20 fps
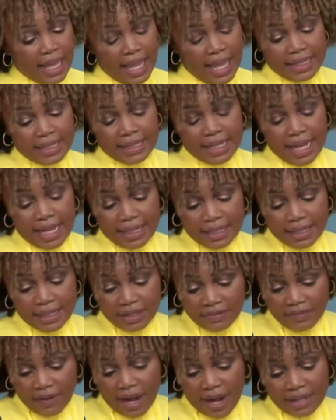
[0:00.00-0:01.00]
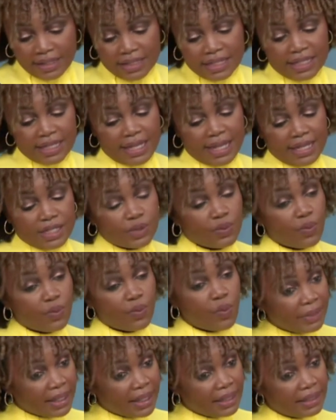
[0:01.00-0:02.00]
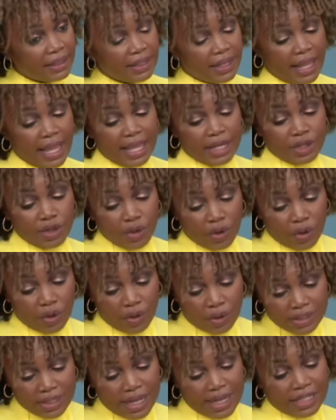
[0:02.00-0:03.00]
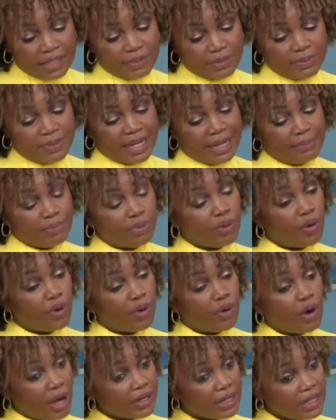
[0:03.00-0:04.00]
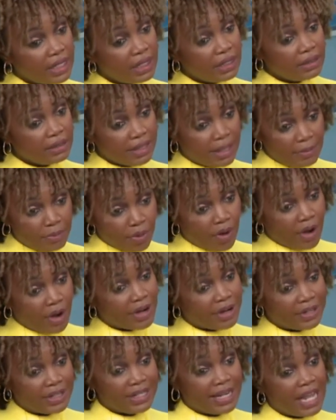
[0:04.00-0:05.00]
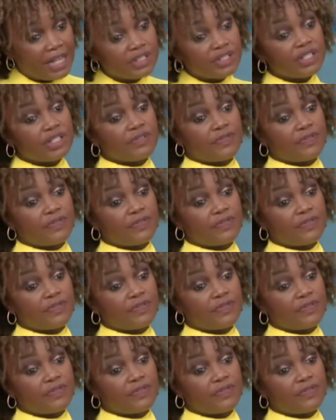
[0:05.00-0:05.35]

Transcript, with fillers: And ending violence against women and girls has been a priority, a priority. Not-